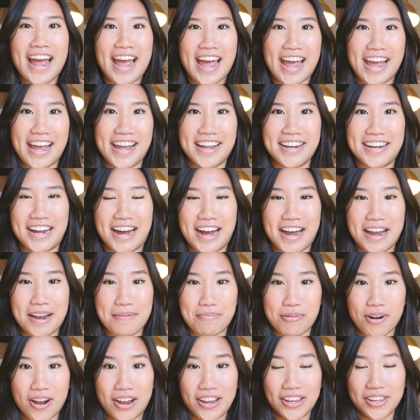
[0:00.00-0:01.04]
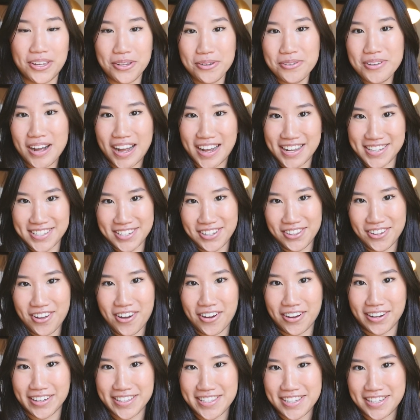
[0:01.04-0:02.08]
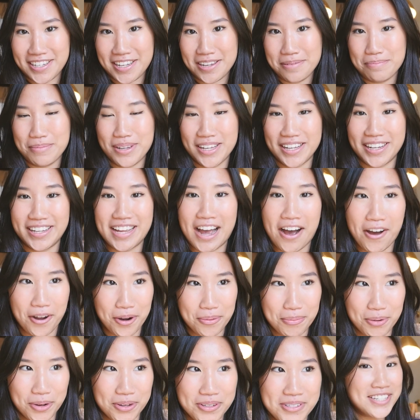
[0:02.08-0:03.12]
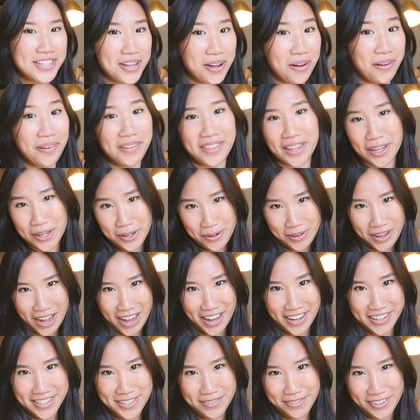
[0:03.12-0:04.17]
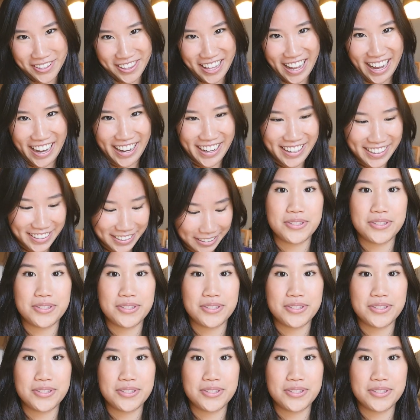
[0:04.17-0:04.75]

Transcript: And I brought you guys along to keep me accountable, so thank you guys for that.